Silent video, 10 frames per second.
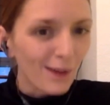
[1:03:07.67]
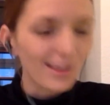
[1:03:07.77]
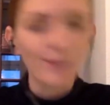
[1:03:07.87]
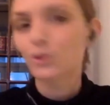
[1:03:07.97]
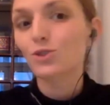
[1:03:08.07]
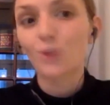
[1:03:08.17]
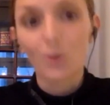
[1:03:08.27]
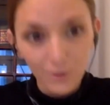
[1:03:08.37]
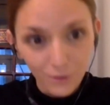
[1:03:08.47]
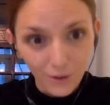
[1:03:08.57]
that was
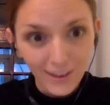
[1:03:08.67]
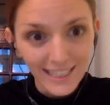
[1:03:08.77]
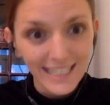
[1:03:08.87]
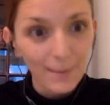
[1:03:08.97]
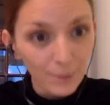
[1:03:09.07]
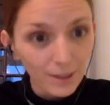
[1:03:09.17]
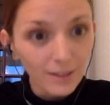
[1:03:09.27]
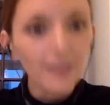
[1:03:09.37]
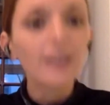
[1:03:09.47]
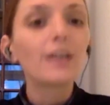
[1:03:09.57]
stolen, for example,
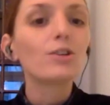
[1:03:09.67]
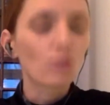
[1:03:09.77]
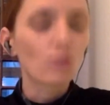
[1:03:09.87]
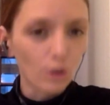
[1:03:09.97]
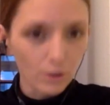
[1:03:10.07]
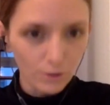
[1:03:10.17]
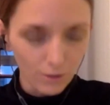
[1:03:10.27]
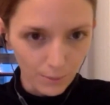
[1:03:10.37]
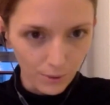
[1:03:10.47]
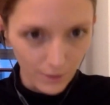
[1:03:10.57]
you should go to the
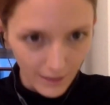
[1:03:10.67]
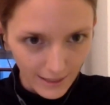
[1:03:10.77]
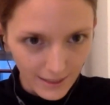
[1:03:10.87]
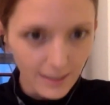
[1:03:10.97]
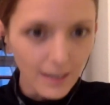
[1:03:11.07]
police.